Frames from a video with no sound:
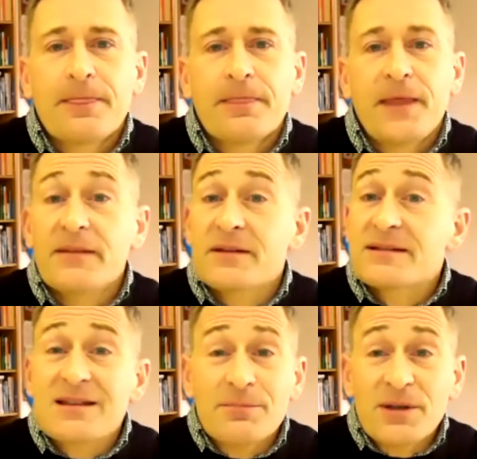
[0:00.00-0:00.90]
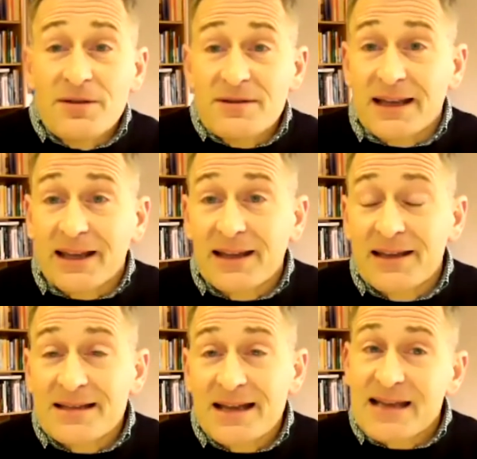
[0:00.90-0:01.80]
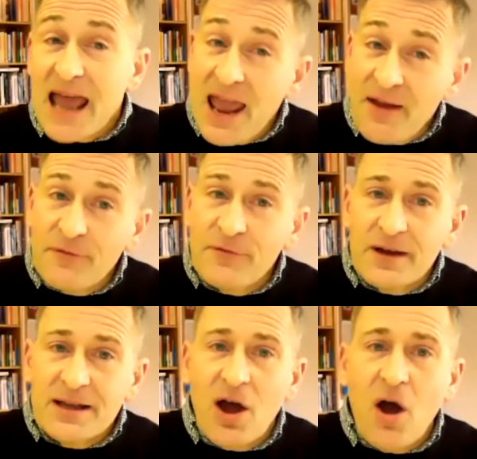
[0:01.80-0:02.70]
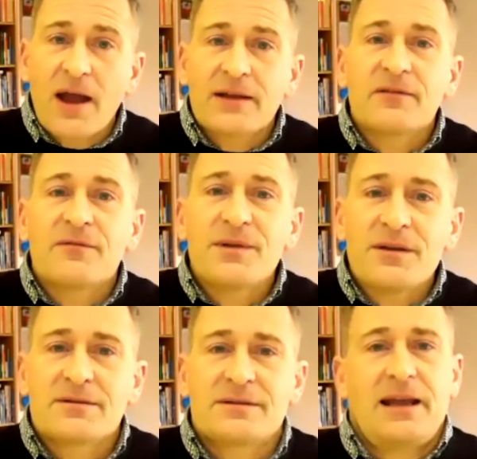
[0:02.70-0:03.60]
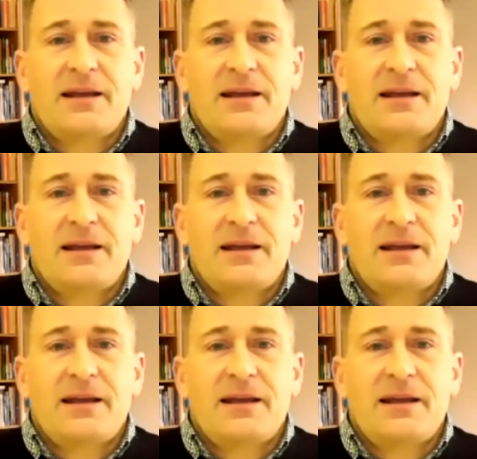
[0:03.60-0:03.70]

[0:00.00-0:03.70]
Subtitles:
Then there's the music. It says every kind of music.